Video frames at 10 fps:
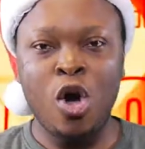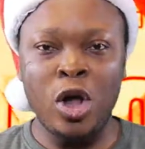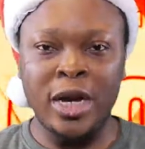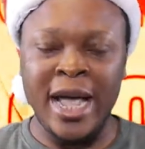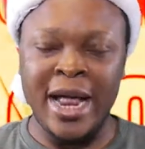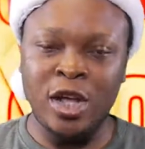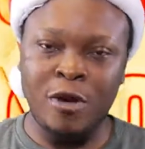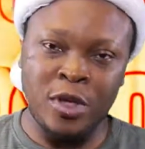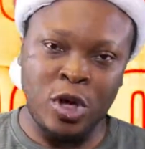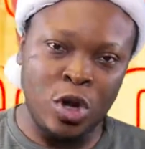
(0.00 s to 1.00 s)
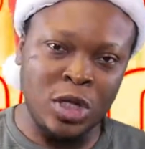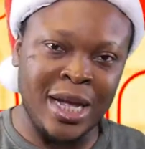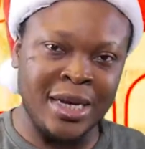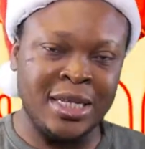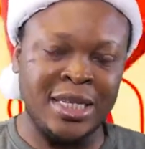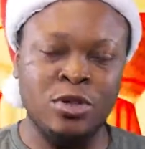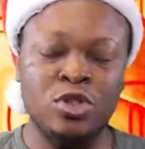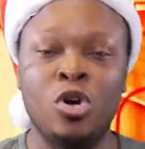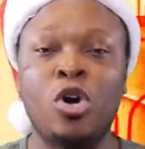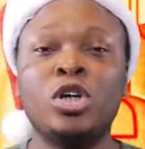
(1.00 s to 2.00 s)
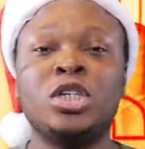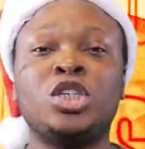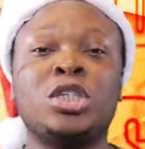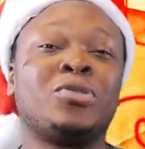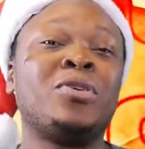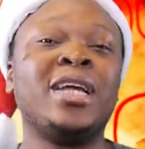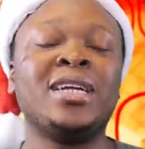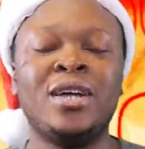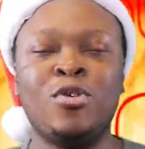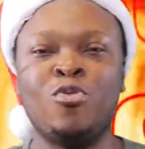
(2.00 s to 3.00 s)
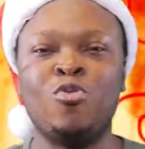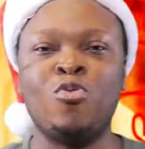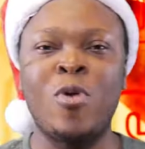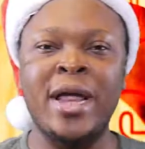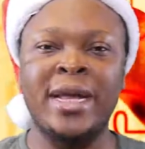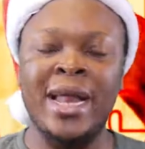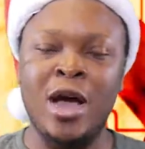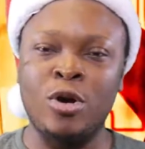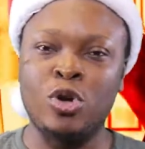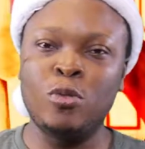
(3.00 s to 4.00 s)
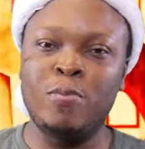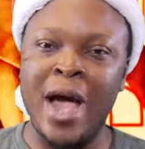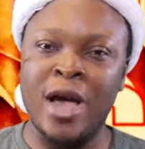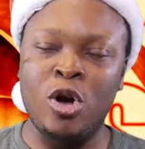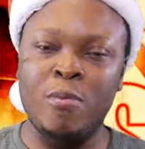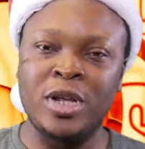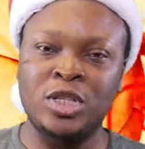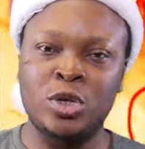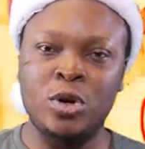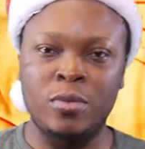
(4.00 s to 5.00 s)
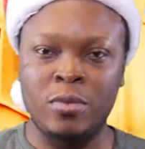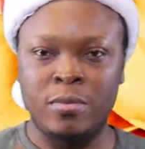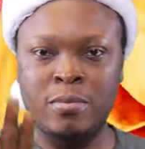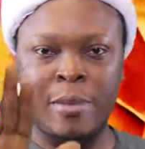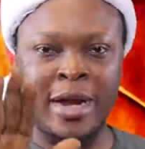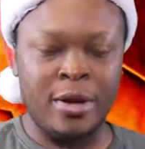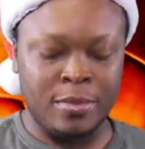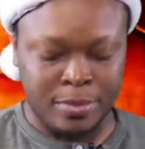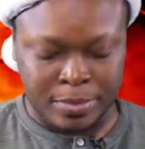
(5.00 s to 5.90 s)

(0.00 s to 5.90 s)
on any of the contact details on the screen right now. Goodbye and God bless you all. Bye-bye now.